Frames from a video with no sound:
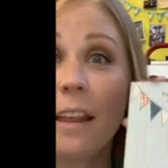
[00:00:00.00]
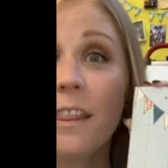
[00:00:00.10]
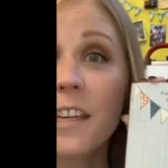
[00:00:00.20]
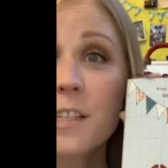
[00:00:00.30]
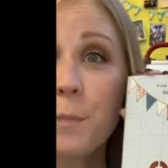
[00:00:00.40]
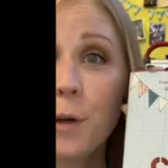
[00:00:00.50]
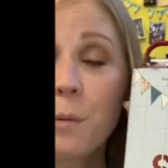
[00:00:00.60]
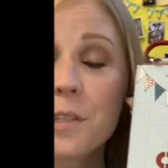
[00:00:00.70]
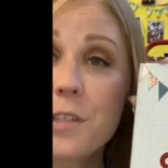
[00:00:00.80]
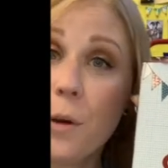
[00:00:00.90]
This book
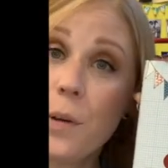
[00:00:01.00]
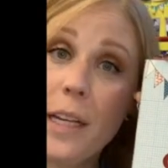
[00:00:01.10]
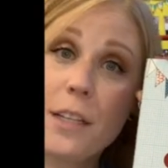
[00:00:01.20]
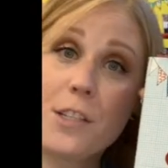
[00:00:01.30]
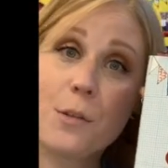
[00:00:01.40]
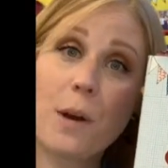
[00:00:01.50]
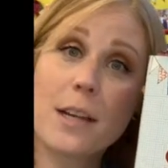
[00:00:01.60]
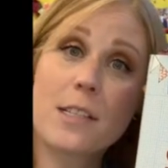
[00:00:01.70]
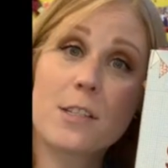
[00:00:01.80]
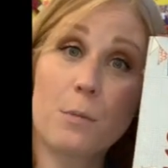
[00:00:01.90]
was donated to
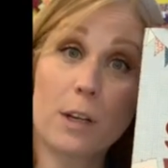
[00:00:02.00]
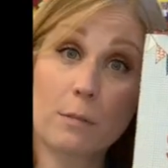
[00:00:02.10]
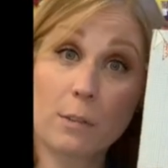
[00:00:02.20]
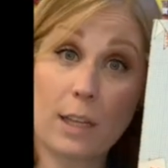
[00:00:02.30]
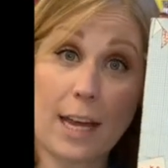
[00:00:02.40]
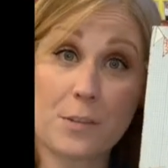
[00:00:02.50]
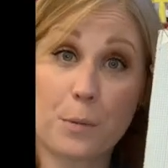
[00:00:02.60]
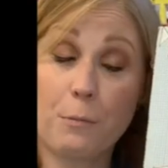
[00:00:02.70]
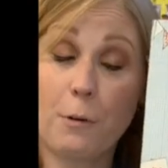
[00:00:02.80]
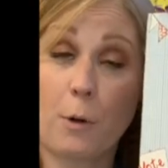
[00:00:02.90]
us, to our
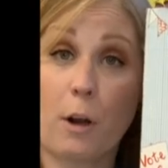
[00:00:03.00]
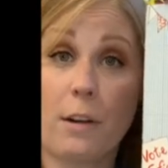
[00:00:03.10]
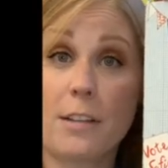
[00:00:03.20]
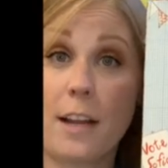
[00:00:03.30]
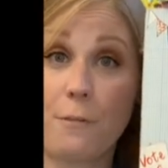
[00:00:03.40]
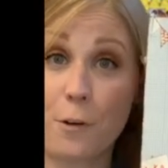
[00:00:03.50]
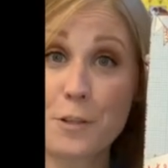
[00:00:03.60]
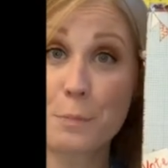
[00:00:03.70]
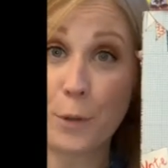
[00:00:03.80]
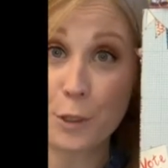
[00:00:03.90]
classroom, from our
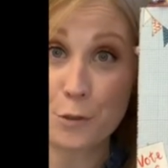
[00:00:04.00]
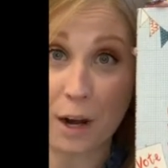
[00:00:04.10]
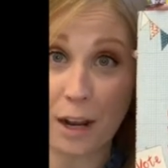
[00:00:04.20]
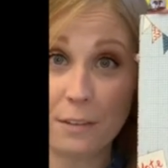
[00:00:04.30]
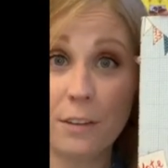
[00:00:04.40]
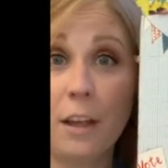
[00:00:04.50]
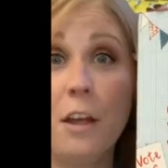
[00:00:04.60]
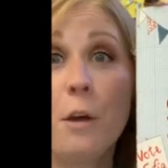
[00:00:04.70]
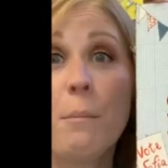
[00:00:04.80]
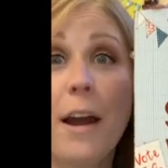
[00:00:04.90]
diverse book drive
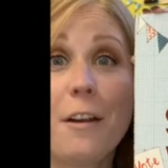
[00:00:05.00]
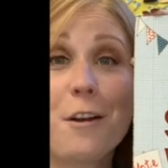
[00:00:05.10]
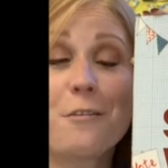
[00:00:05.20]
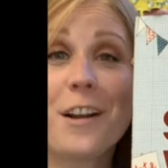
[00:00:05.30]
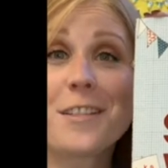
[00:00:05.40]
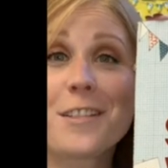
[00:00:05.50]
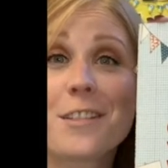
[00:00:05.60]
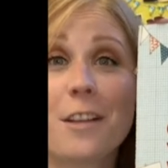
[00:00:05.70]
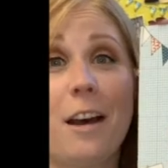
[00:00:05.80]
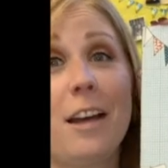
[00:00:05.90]
by our friend
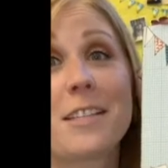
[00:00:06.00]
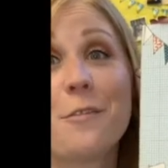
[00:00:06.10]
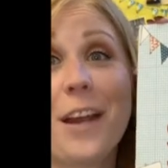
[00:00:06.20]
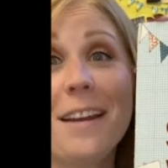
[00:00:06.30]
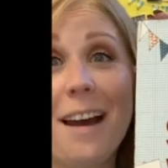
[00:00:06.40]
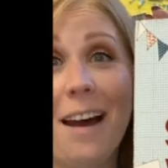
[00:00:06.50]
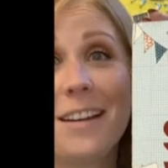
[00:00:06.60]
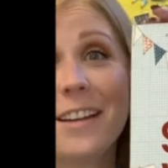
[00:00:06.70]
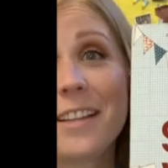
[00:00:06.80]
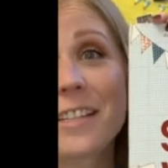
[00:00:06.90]
uh, Savannah.
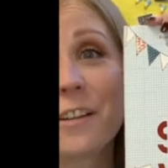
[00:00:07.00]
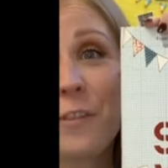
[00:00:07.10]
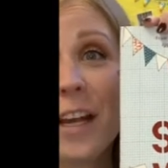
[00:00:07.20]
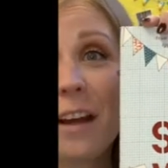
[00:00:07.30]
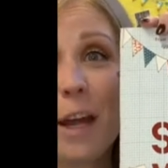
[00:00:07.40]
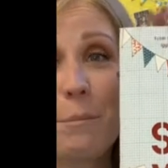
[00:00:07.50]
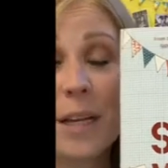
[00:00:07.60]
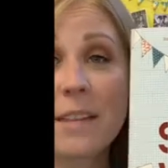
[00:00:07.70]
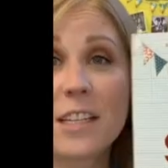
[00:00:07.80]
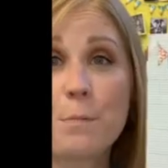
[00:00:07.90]
Savannah, I
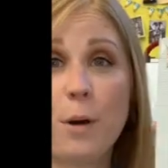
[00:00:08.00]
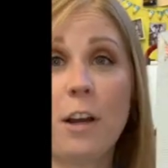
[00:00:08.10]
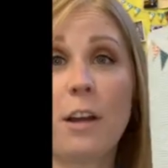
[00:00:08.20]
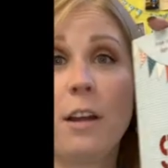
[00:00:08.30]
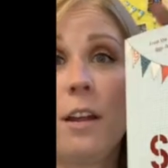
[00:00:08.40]
picked this book